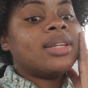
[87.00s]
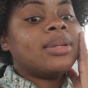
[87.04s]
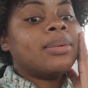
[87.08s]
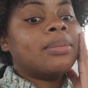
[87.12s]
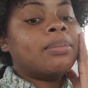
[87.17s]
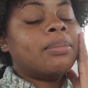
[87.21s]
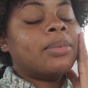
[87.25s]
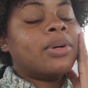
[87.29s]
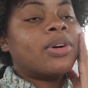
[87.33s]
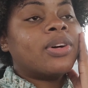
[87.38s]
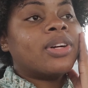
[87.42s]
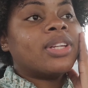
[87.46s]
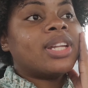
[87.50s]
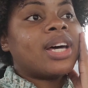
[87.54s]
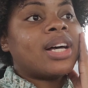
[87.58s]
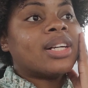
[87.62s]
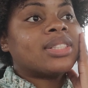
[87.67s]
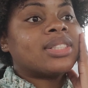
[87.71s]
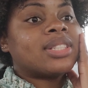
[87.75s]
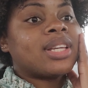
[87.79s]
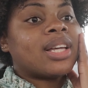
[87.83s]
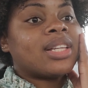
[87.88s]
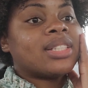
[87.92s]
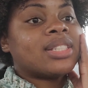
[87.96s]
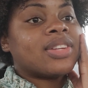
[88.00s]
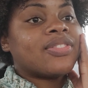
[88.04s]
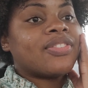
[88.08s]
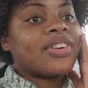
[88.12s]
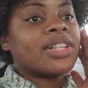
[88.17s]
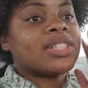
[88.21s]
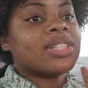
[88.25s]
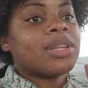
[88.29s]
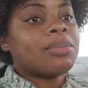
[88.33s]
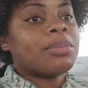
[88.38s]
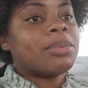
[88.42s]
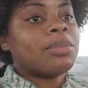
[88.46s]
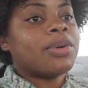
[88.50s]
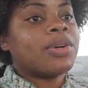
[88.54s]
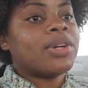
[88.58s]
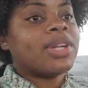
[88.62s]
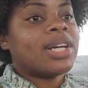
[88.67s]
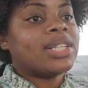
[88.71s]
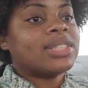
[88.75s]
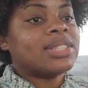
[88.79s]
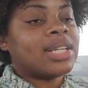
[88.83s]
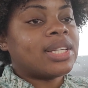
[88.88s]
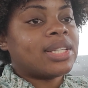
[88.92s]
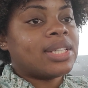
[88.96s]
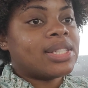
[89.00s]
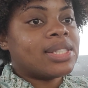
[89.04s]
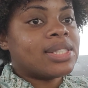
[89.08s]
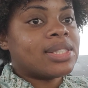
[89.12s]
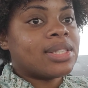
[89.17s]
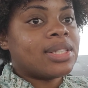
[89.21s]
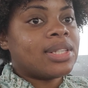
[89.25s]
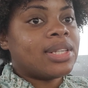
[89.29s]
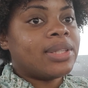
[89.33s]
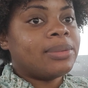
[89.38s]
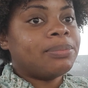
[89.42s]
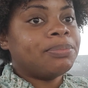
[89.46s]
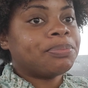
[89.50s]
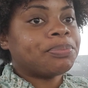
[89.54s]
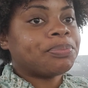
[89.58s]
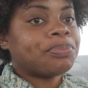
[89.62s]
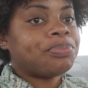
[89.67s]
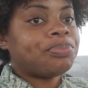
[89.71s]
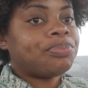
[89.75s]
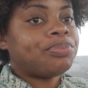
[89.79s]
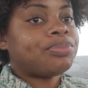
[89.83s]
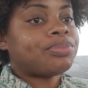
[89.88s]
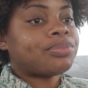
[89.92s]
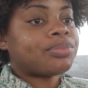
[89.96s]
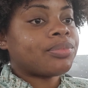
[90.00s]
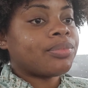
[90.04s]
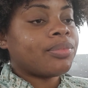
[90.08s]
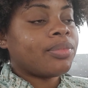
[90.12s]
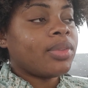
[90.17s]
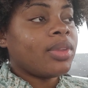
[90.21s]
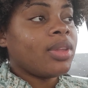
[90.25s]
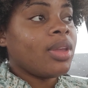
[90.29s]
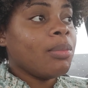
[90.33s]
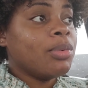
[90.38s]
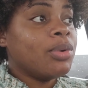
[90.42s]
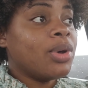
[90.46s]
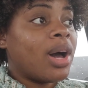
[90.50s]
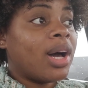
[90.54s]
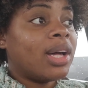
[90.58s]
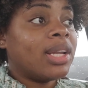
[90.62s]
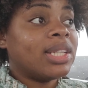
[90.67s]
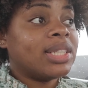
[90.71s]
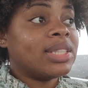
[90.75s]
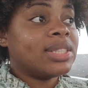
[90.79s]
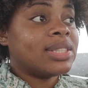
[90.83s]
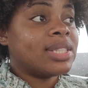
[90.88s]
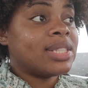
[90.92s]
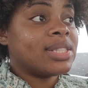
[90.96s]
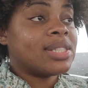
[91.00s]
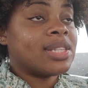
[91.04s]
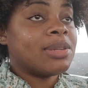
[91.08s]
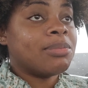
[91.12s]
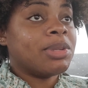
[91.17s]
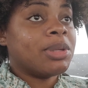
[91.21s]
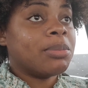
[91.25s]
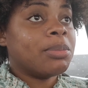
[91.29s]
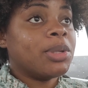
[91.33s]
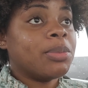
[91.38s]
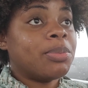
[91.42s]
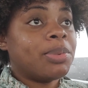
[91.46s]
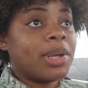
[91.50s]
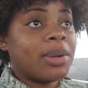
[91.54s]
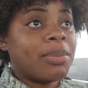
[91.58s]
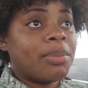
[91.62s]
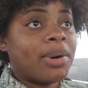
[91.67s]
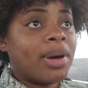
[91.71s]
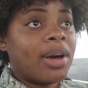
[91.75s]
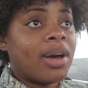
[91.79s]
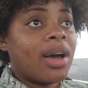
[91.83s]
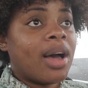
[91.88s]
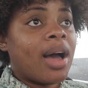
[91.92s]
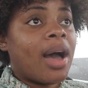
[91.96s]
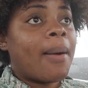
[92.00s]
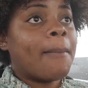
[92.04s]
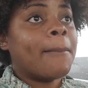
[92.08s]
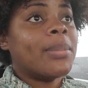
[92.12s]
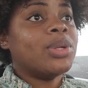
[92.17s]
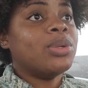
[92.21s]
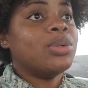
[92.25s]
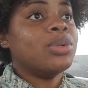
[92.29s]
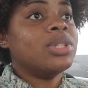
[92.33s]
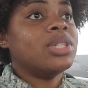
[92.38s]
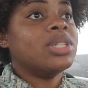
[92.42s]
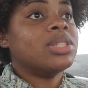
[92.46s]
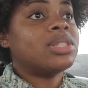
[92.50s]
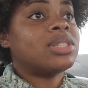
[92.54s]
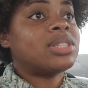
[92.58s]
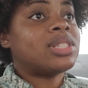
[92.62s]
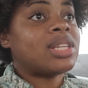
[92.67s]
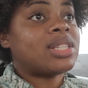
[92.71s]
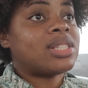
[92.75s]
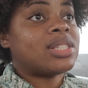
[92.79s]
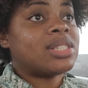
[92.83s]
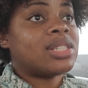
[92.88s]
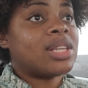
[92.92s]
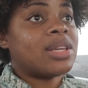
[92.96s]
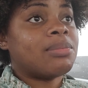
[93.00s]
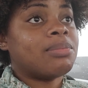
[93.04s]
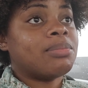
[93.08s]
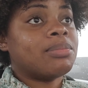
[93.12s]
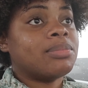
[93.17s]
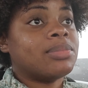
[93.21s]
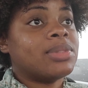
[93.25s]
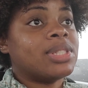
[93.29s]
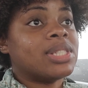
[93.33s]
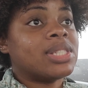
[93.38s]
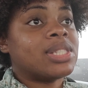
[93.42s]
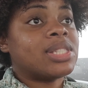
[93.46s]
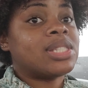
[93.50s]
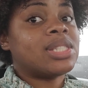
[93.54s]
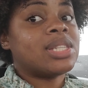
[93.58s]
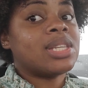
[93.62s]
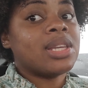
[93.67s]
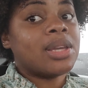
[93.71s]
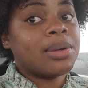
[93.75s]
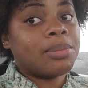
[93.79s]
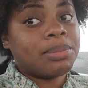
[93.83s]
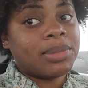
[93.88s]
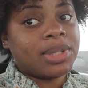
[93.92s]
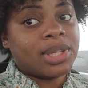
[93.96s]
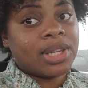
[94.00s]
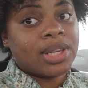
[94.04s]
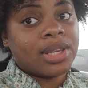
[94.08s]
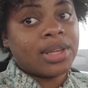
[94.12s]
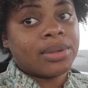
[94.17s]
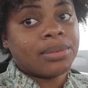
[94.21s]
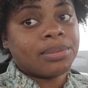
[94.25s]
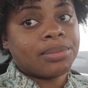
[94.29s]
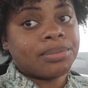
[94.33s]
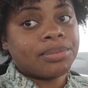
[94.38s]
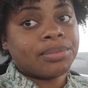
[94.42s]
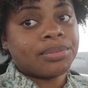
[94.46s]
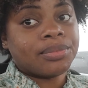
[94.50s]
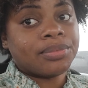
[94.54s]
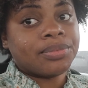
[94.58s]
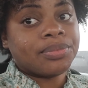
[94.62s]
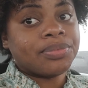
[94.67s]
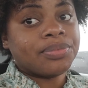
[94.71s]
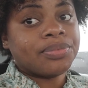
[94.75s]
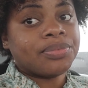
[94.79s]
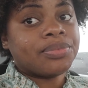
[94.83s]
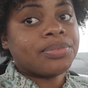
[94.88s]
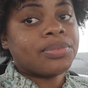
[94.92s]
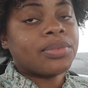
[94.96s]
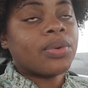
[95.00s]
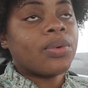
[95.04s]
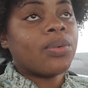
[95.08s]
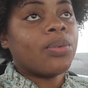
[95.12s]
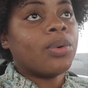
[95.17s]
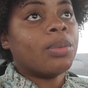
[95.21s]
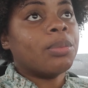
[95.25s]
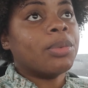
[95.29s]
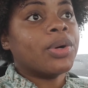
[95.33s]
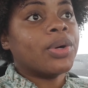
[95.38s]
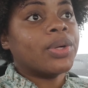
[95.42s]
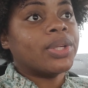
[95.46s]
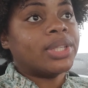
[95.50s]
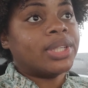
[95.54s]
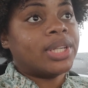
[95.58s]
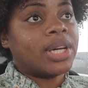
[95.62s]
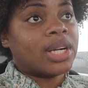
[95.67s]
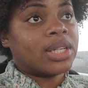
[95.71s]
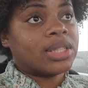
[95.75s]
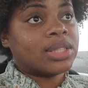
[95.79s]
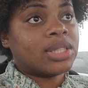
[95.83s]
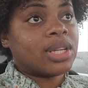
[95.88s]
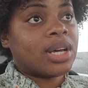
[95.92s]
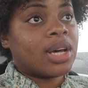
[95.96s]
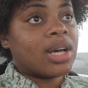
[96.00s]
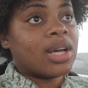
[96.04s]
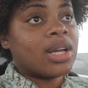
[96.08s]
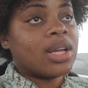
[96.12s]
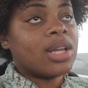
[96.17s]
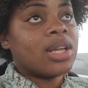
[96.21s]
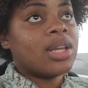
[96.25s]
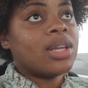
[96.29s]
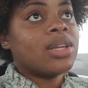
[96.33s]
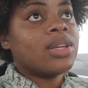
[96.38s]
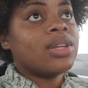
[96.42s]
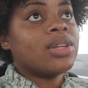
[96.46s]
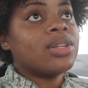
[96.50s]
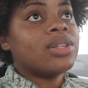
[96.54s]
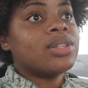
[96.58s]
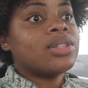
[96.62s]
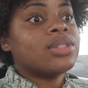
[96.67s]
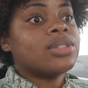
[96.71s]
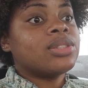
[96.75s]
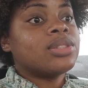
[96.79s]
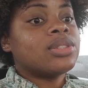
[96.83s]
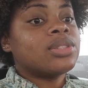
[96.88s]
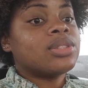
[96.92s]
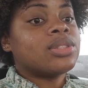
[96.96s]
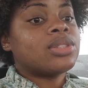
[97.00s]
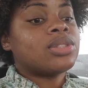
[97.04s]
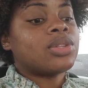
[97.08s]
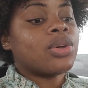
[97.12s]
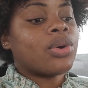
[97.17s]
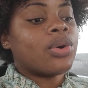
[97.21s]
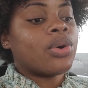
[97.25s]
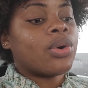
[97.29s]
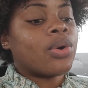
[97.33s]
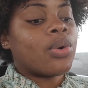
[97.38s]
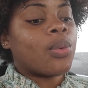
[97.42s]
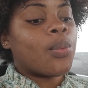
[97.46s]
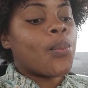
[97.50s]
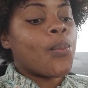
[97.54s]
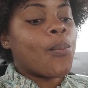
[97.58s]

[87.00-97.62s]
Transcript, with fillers: I go doctor, say for example, I go doctor yesterday. I do all of the test, them give me the paper, and I do the test them the same day. But I go to doctor. So